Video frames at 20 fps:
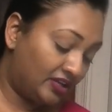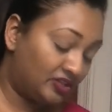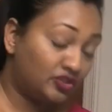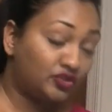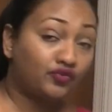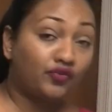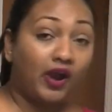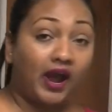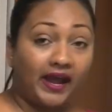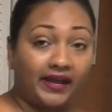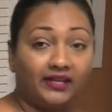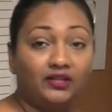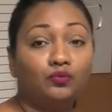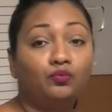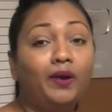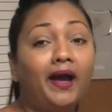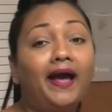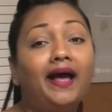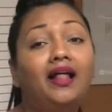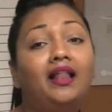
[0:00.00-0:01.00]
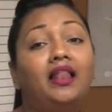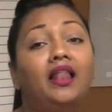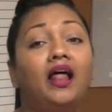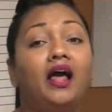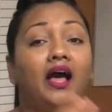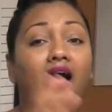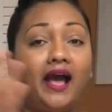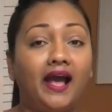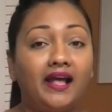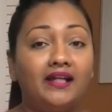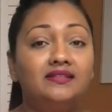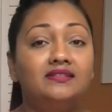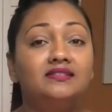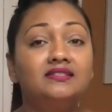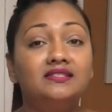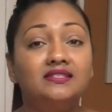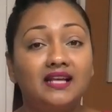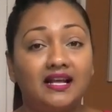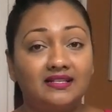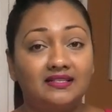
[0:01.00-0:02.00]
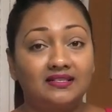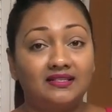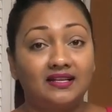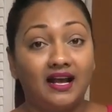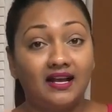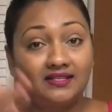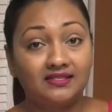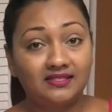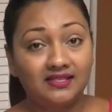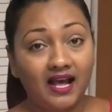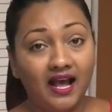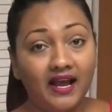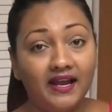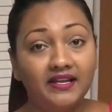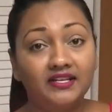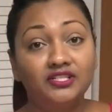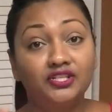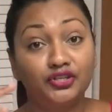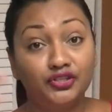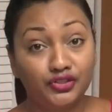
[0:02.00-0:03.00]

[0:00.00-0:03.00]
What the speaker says: Dry it well and set it aside to